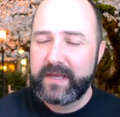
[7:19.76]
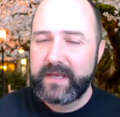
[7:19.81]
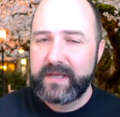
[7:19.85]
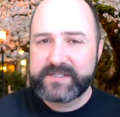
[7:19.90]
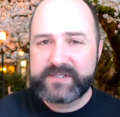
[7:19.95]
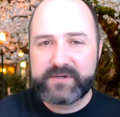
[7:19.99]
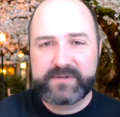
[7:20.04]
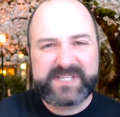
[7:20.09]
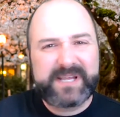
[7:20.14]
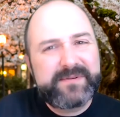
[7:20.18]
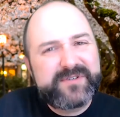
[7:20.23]

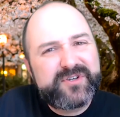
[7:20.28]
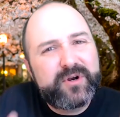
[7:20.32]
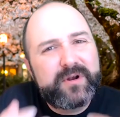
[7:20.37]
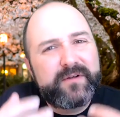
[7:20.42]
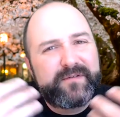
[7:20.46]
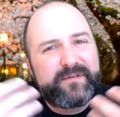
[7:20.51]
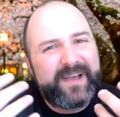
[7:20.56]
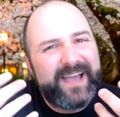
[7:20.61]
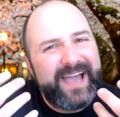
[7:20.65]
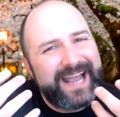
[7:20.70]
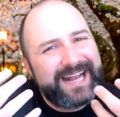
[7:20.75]
So some sort
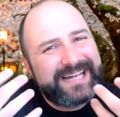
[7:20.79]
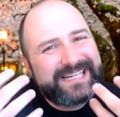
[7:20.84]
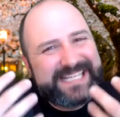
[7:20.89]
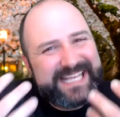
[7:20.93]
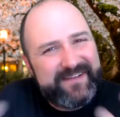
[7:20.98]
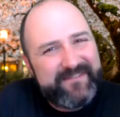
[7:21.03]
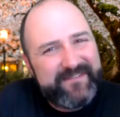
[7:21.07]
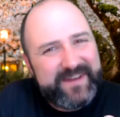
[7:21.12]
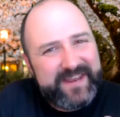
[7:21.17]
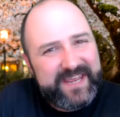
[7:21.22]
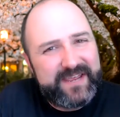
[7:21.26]
of
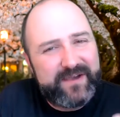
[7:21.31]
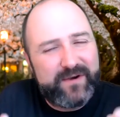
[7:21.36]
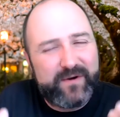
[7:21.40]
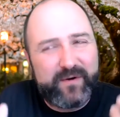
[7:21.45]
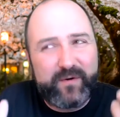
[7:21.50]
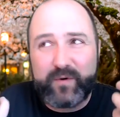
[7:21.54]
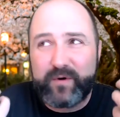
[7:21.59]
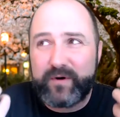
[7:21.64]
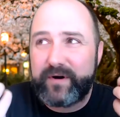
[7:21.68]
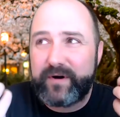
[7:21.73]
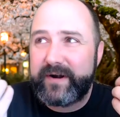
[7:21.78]
activity
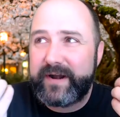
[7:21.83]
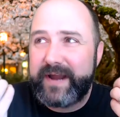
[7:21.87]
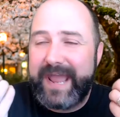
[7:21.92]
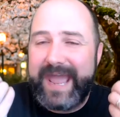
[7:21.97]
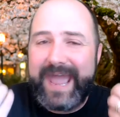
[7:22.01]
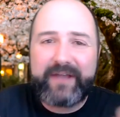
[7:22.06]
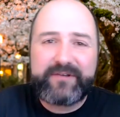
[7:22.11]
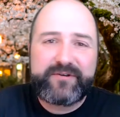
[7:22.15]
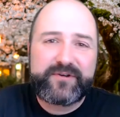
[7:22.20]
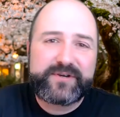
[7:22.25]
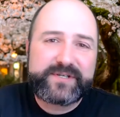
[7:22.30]
or
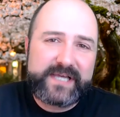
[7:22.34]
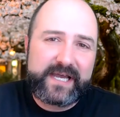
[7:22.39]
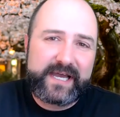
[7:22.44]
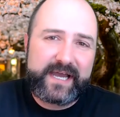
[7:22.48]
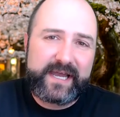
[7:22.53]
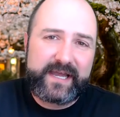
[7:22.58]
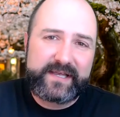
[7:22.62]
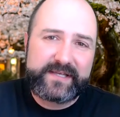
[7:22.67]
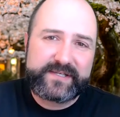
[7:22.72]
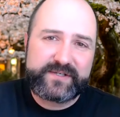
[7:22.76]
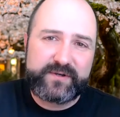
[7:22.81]

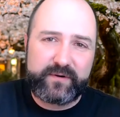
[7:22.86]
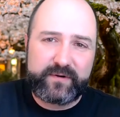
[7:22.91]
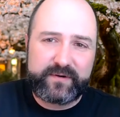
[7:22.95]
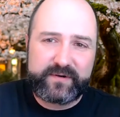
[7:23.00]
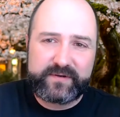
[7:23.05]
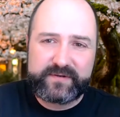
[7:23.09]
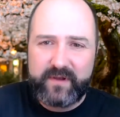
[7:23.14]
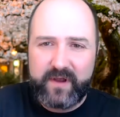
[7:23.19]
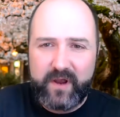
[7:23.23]
exercise or